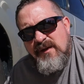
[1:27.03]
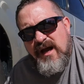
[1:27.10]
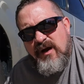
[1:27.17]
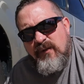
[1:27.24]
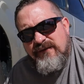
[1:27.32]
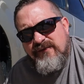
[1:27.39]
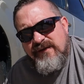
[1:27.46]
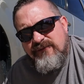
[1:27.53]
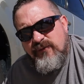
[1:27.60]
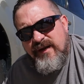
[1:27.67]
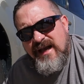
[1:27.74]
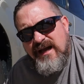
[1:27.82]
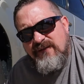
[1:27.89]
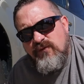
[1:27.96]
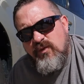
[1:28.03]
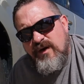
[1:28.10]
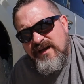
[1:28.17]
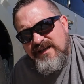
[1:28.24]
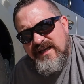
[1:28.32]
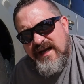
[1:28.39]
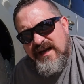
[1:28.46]
However, if we have
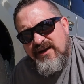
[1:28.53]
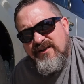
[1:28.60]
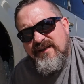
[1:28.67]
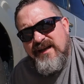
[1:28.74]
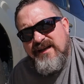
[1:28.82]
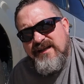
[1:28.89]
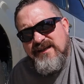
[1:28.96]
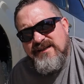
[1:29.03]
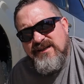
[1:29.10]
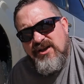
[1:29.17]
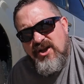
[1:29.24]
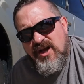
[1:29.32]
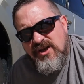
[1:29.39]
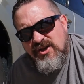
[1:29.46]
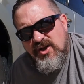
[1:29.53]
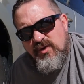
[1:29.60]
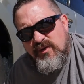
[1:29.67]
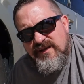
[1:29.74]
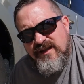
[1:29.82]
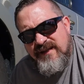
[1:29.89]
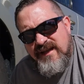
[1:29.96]
one tire that is a lot
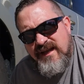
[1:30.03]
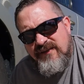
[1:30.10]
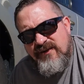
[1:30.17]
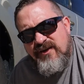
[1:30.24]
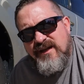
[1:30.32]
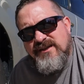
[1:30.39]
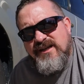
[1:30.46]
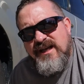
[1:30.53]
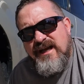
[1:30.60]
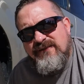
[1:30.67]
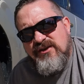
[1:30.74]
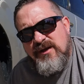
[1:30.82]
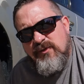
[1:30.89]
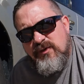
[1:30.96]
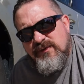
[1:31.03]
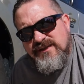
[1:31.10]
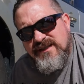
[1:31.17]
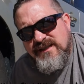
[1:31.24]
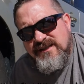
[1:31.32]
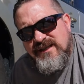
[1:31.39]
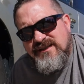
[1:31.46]
lower than the other, it's gonna have a lot more
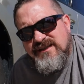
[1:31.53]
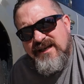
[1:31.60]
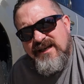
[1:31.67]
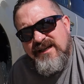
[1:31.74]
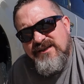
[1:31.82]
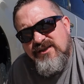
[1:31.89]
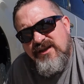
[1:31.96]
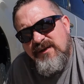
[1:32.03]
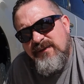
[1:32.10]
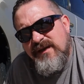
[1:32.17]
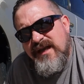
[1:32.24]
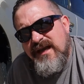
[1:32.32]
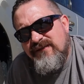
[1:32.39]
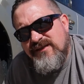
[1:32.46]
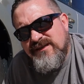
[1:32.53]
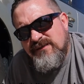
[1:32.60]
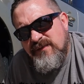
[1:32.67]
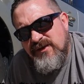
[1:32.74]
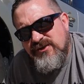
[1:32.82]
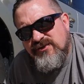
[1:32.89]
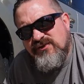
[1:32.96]
resistance and it's gonna be having
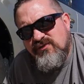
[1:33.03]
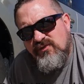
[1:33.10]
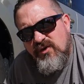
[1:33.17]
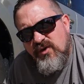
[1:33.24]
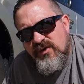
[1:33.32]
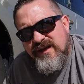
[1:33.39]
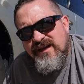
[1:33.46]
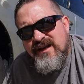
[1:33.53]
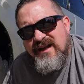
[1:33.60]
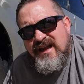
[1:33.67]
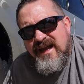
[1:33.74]
some issues rolling,